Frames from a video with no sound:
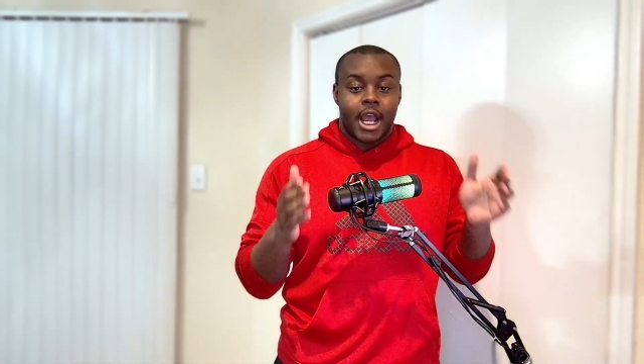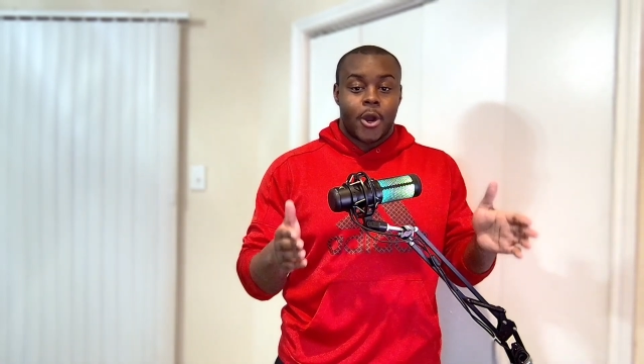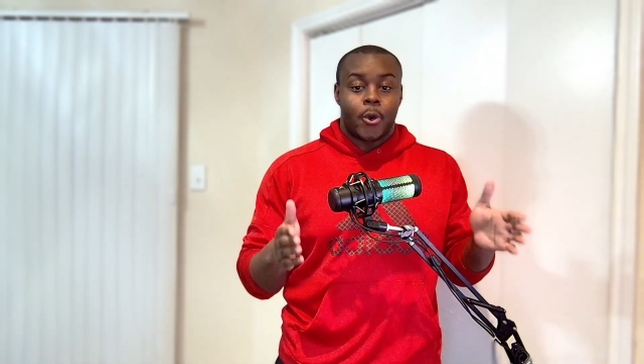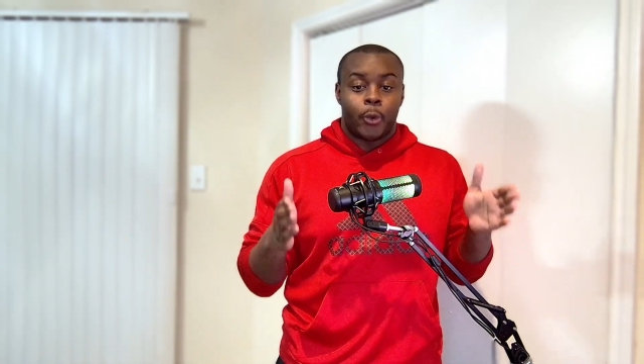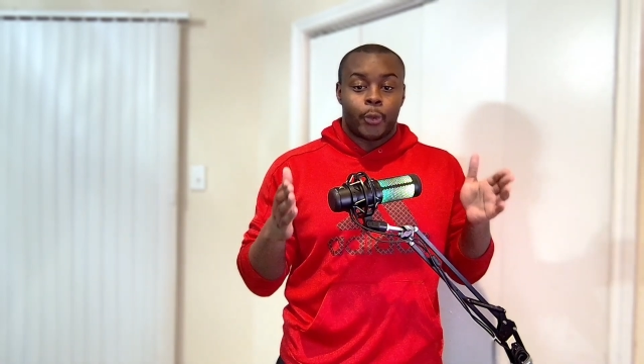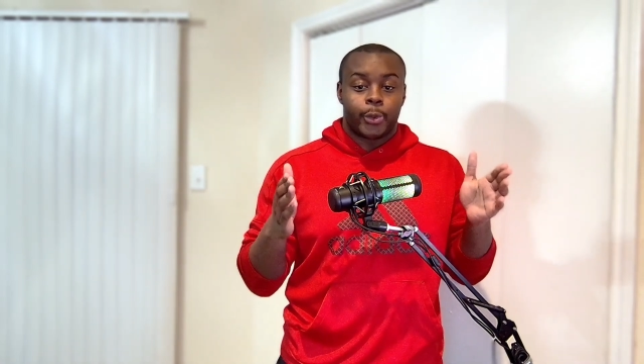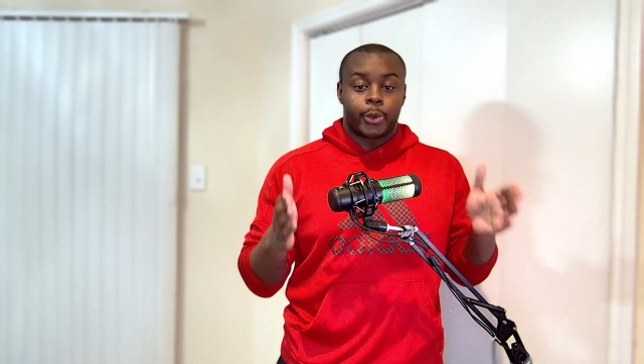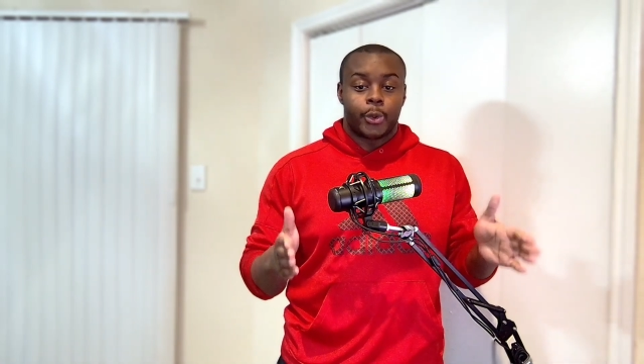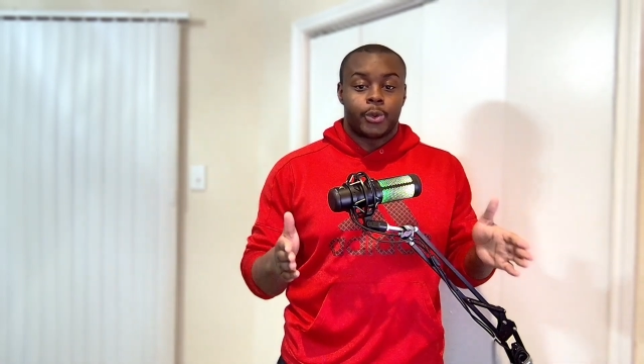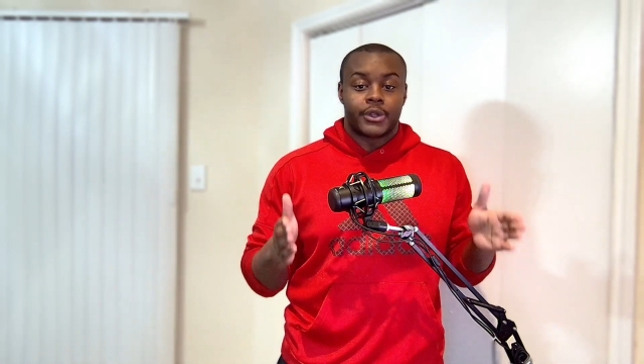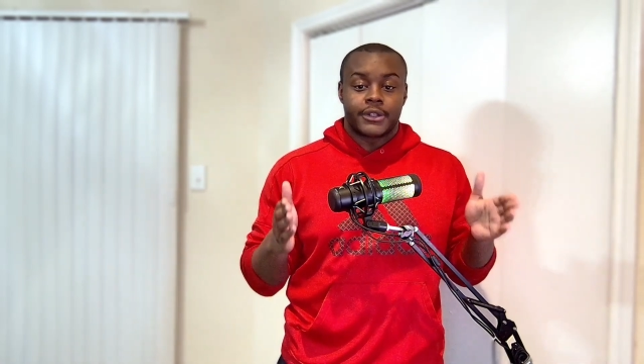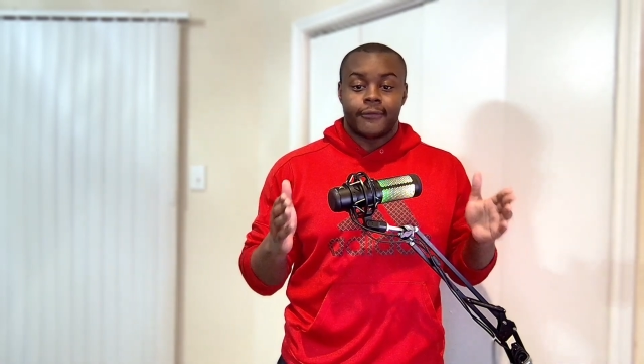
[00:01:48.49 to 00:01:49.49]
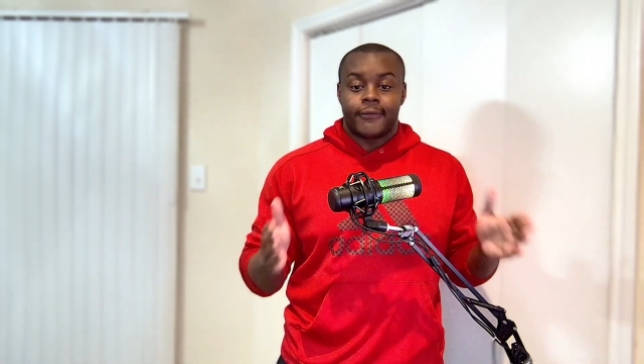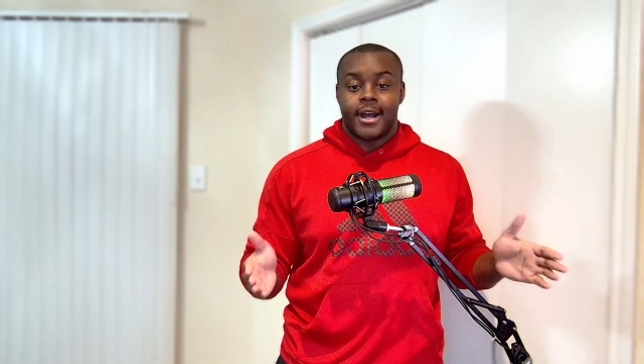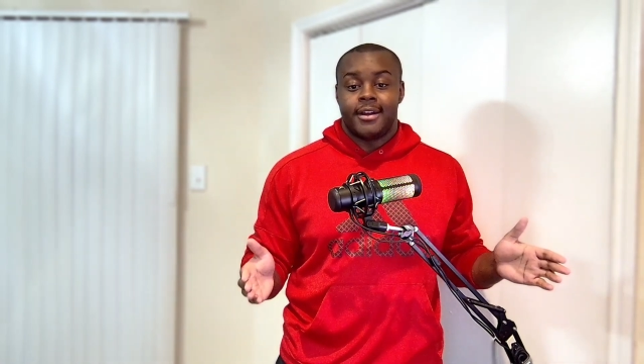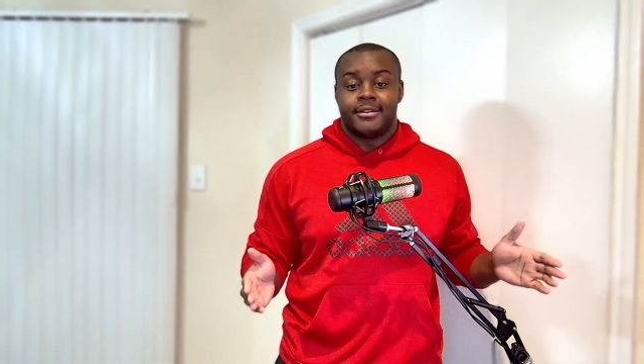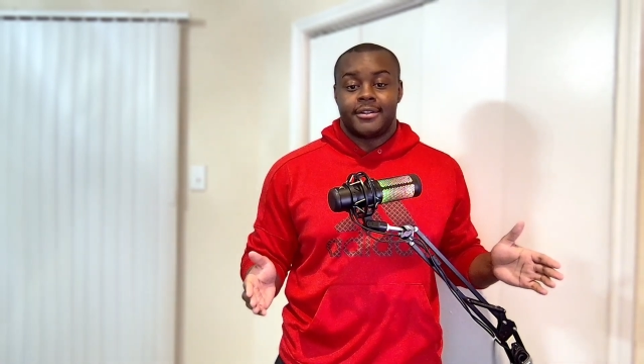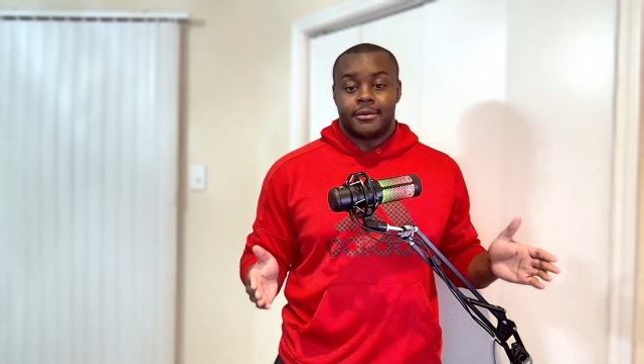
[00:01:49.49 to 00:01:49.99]
how recruiters
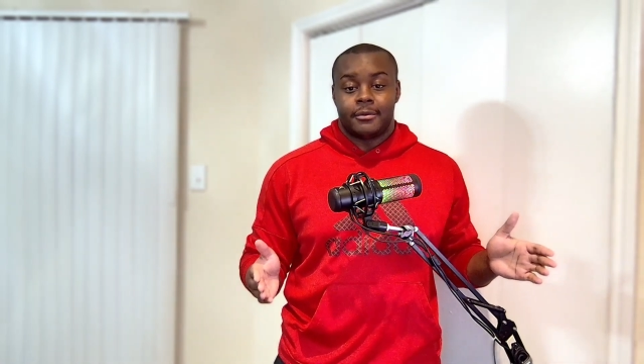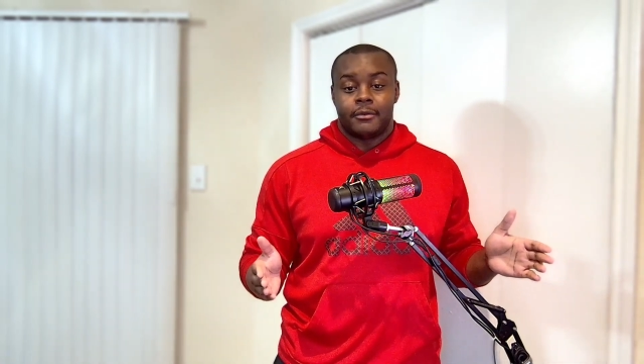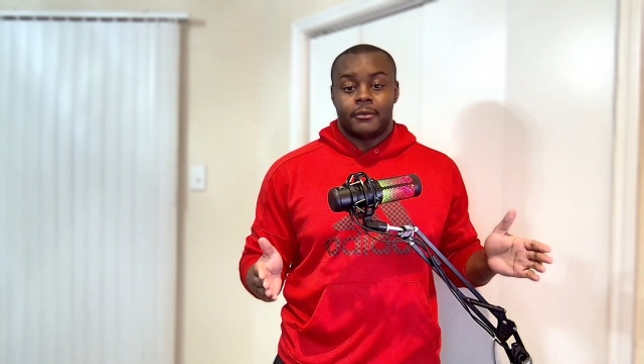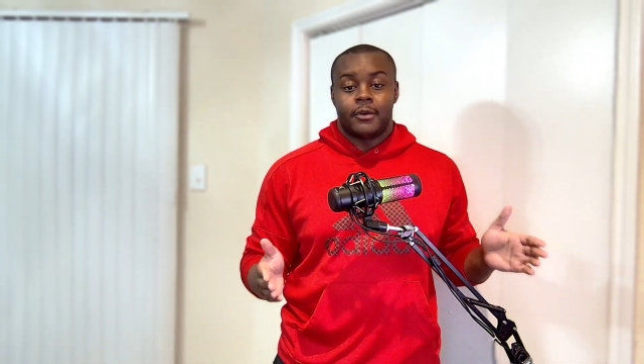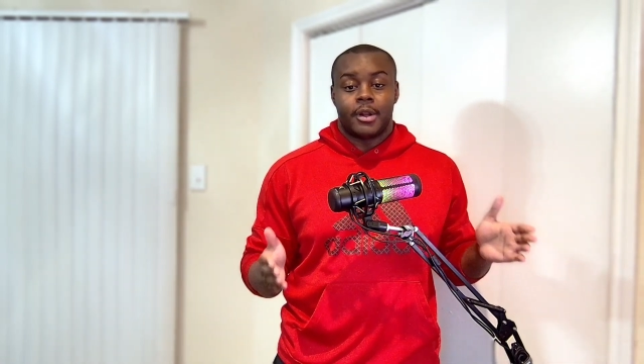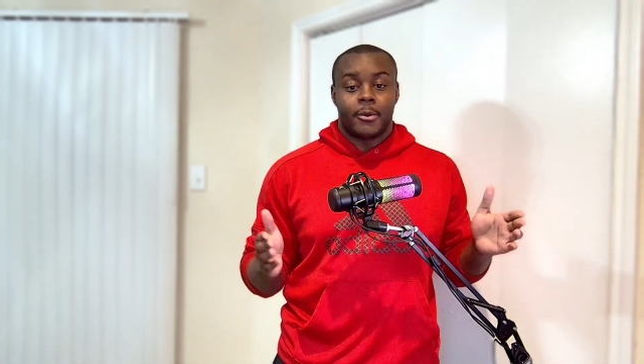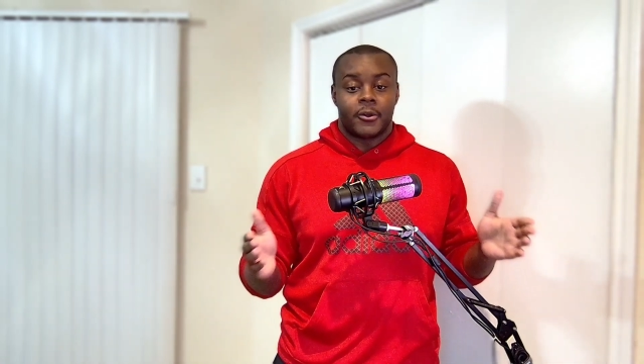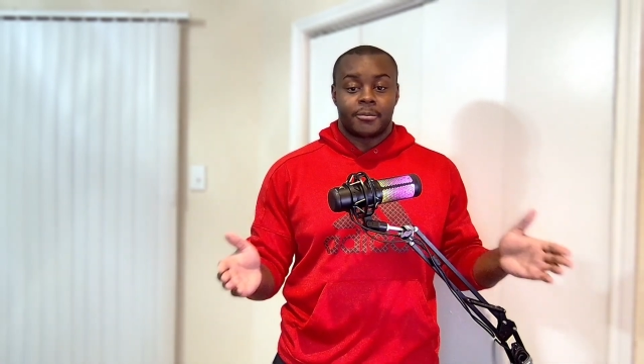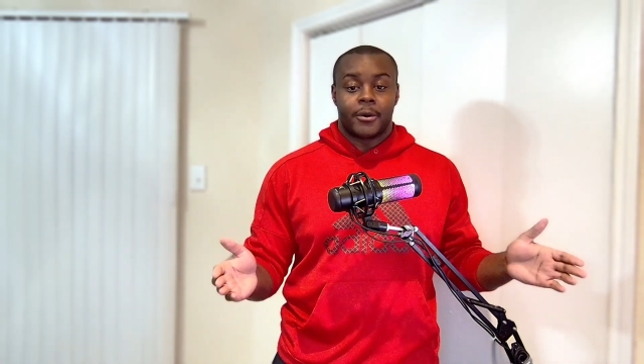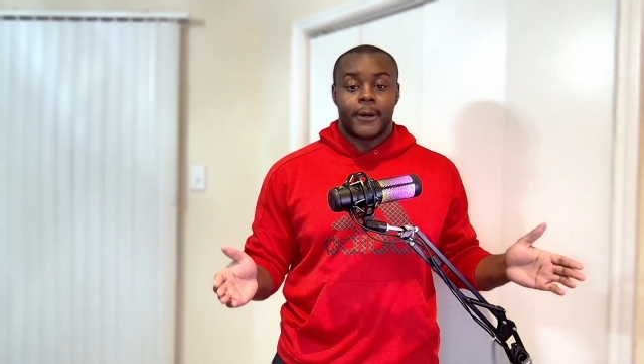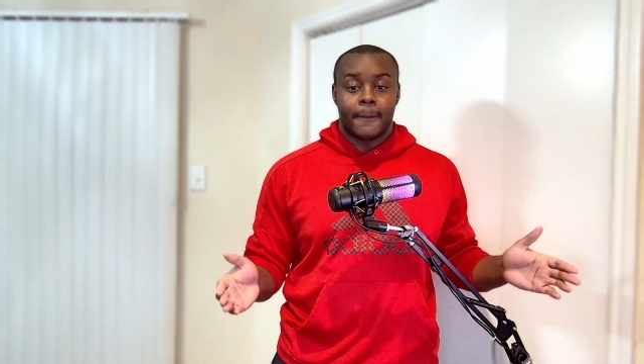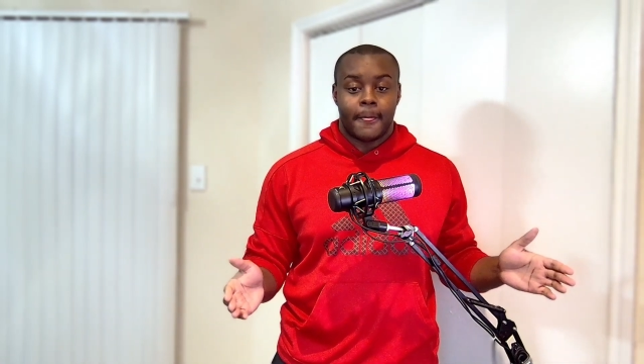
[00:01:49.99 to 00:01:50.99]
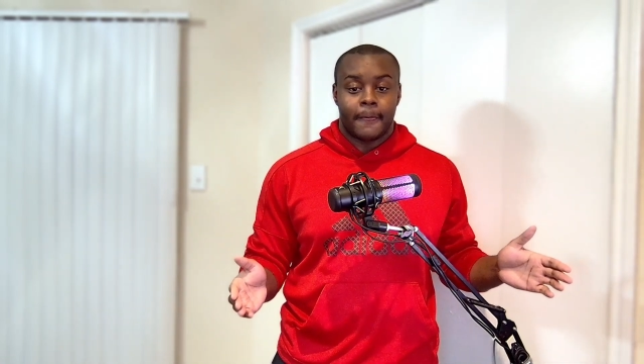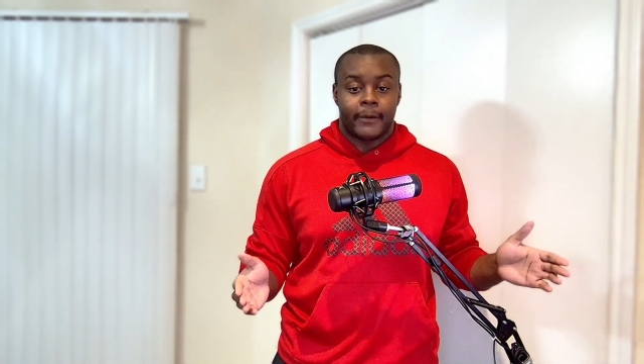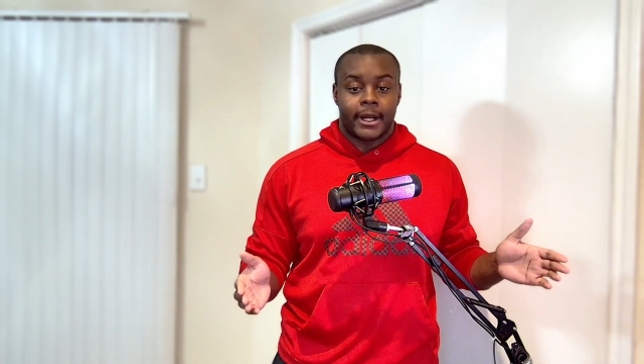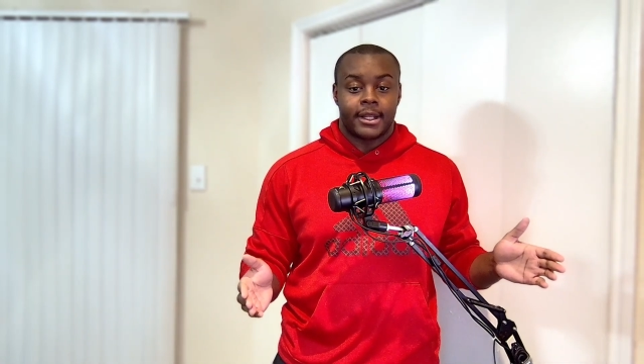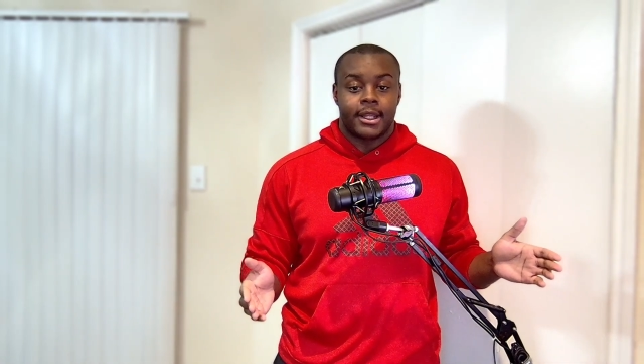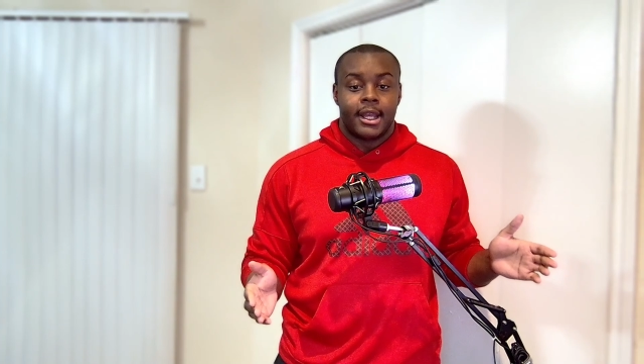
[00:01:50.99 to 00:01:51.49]
find you for the most part,
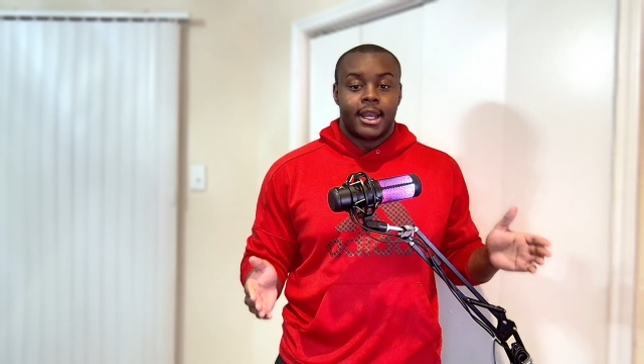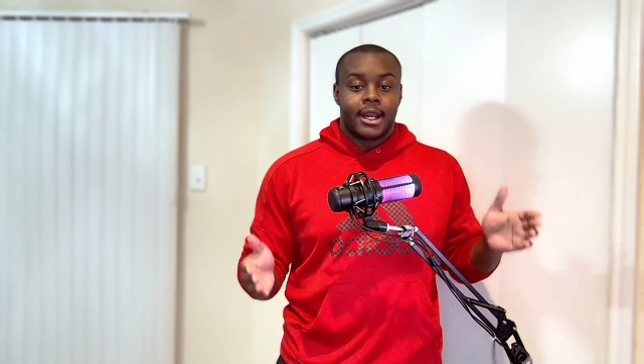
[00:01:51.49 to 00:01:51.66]
right?